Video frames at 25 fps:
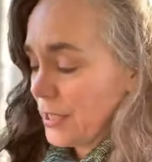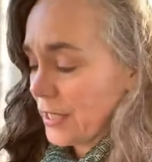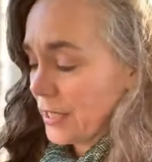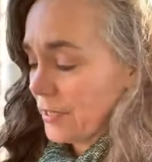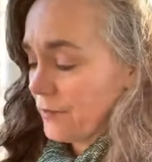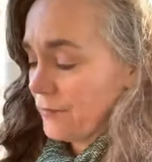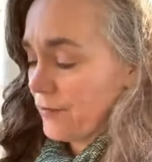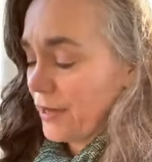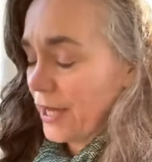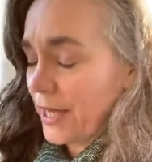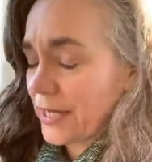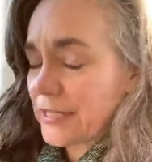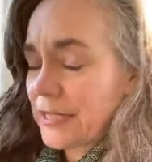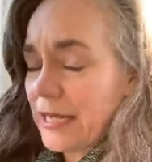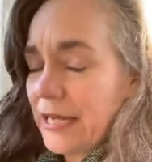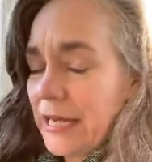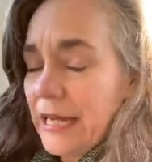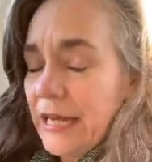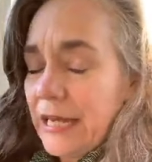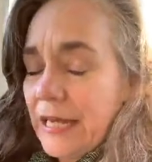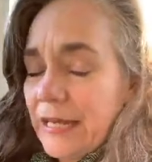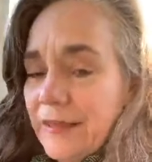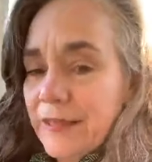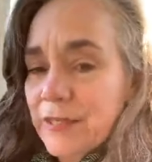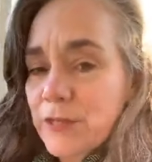In fact,
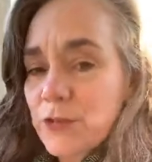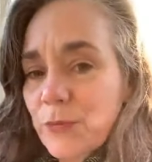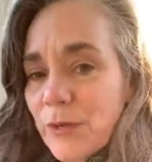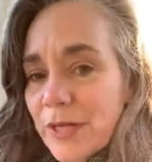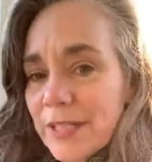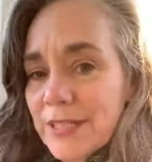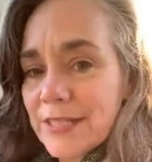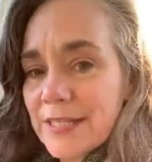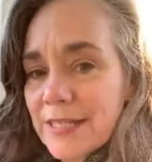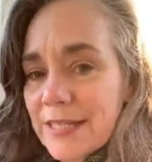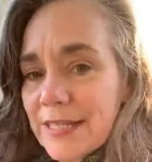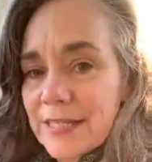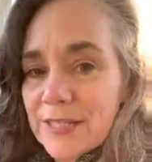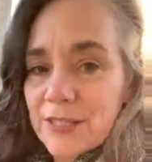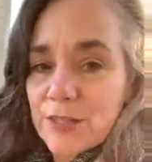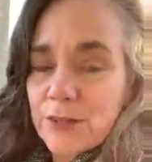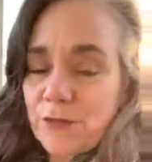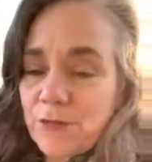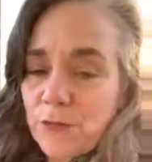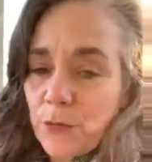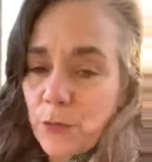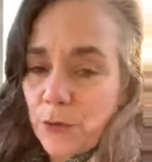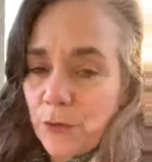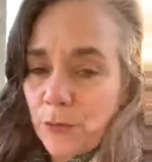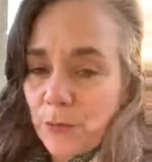this Wednesday is the
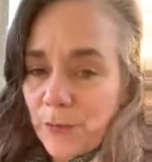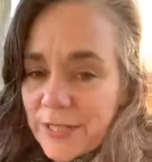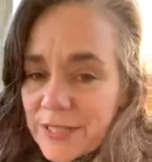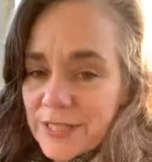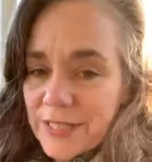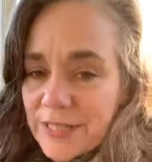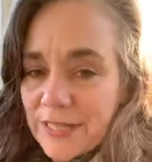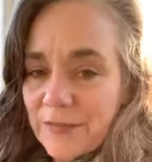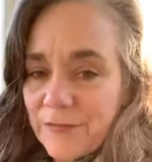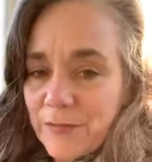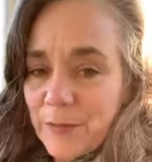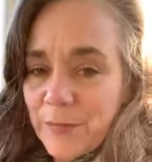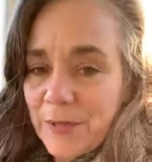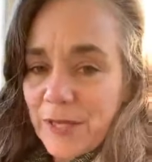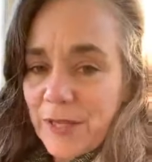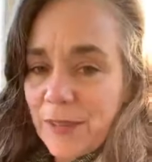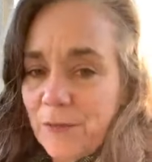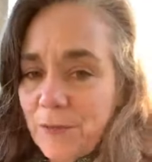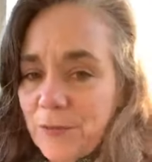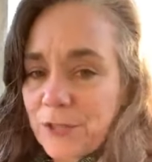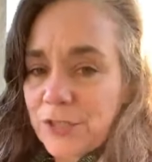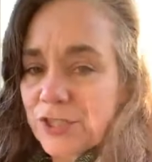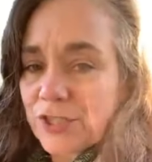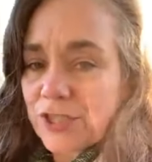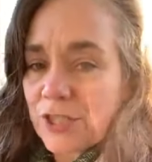4th Wednesday of the month,
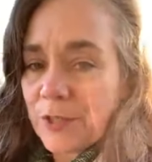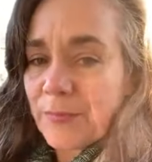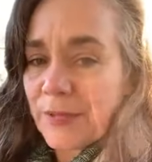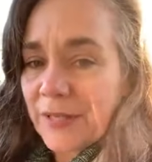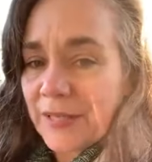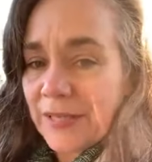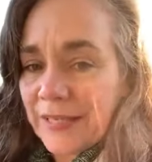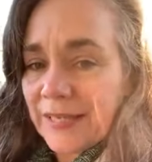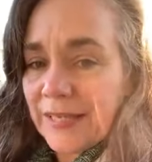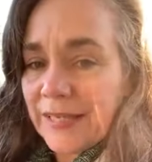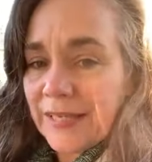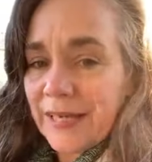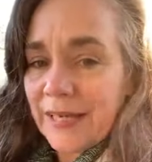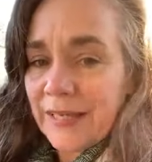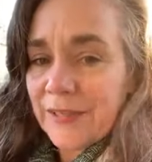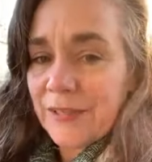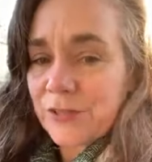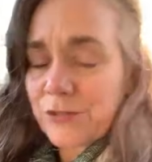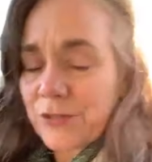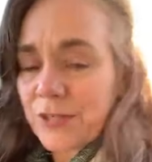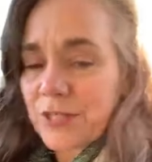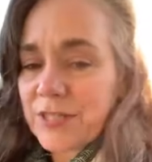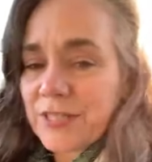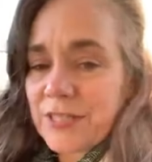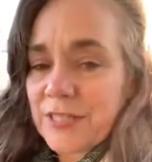which typically the
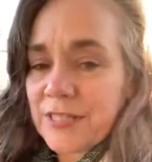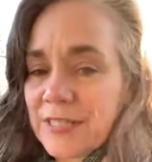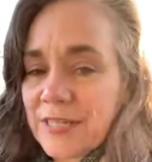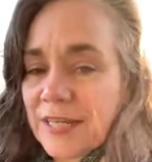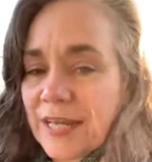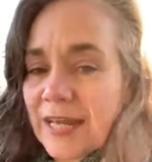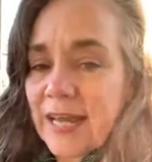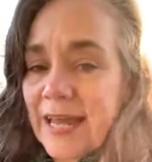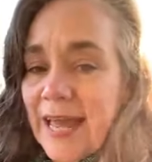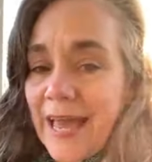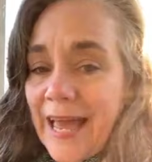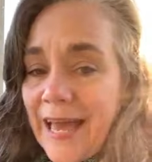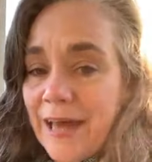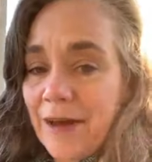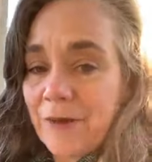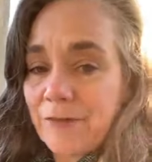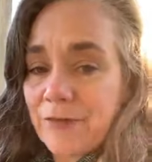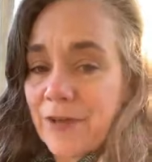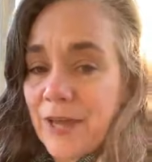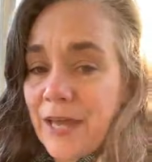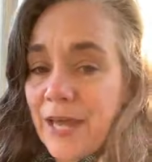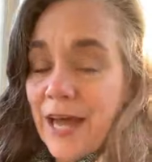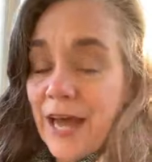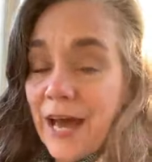trustees and I have